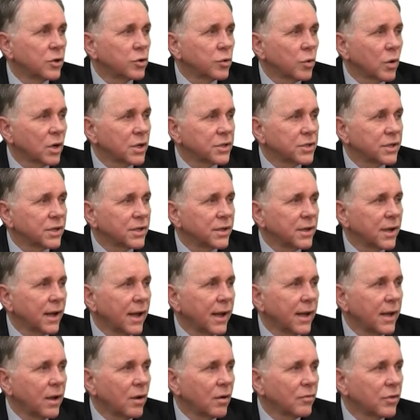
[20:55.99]
twice a
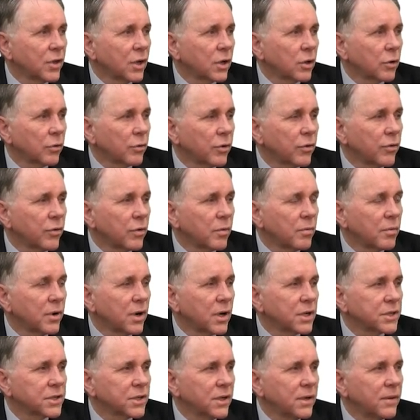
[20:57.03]
day of the
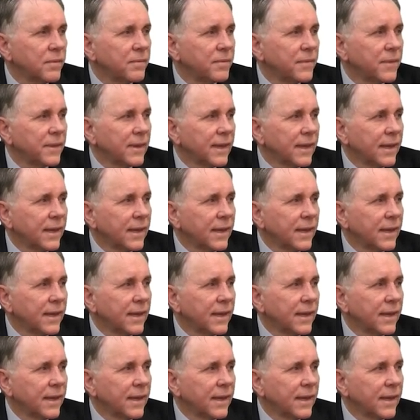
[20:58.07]
clarithromycin.